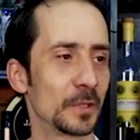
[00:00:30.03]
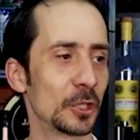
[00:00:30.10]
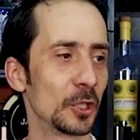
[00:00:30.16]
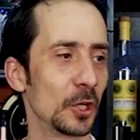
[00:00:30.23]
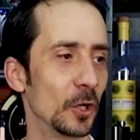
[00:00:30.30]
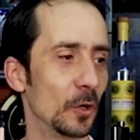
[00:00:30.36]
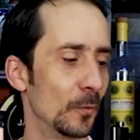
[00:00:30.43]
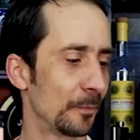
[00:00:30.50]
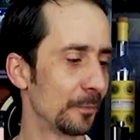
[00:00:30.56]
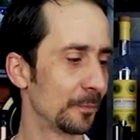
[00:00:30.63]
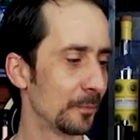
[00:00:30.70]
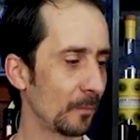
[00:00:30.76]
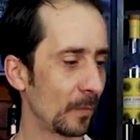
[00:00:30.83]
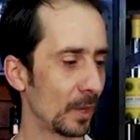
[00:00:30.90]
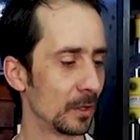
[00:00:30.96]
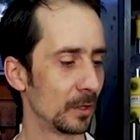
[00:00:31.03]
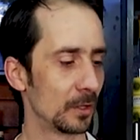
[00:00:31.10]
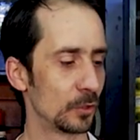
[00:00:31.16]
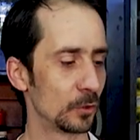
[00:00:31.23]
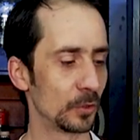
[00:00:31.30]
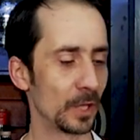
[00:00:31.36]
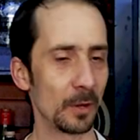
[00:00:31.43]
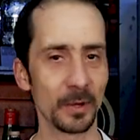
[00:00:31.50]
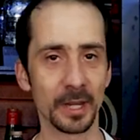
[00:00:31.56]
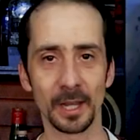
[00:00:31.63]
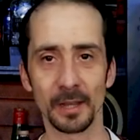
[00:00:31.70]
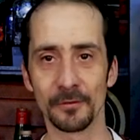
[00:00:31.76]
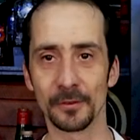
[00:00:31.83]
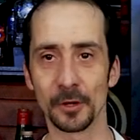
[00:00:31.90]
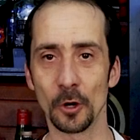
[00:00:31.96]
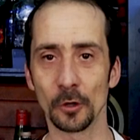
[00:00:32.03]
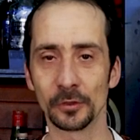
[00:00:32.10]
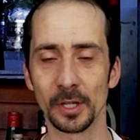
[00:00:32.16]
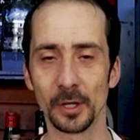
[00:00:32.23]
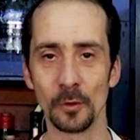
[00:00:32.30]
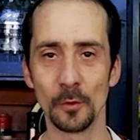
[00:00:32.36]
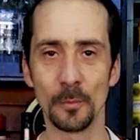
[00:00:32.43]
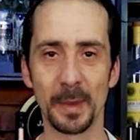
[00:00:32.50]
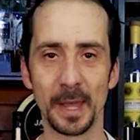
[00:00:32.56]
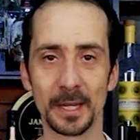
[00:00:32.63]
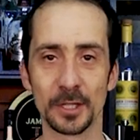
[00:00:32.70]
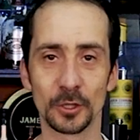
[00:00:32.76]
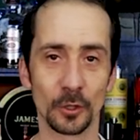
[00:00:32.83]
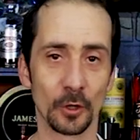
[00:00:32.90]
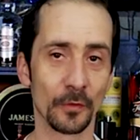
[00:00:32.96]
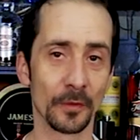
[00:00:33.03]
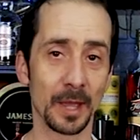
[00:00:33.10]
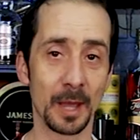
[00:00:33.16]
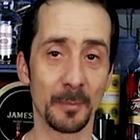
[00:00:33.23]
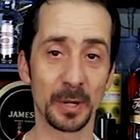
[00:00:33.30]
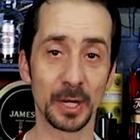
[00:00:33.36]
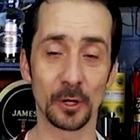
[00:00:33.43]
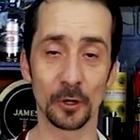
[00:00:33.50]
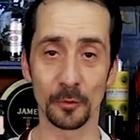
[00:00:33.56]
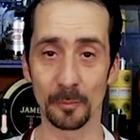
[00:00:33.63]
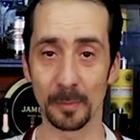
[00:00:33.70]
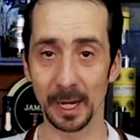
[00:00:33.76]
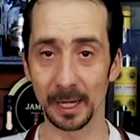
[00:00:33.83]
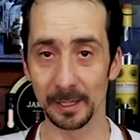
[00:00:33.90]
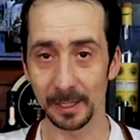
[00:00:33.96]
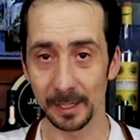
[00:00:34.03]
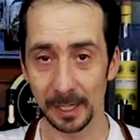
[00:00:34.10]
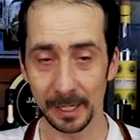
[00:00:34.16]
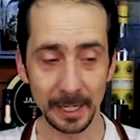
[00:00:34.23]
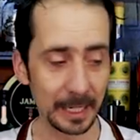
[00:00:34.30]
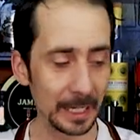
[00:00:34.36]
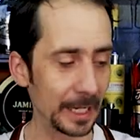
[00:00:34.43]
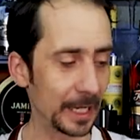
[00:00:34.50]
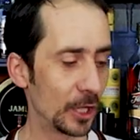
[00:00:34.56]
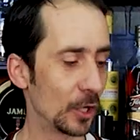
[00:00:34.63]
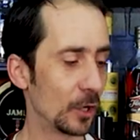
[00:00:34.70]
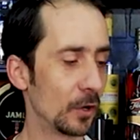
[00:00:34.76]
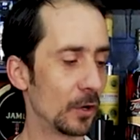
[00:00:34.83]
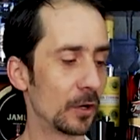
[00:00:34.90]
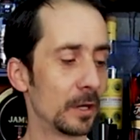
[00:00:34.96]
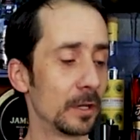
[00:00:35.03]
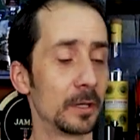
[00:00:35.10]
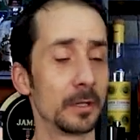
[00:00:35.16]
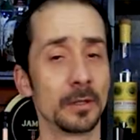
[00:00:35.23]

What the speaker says: So today we have cocktail based on apricot brandy liqueur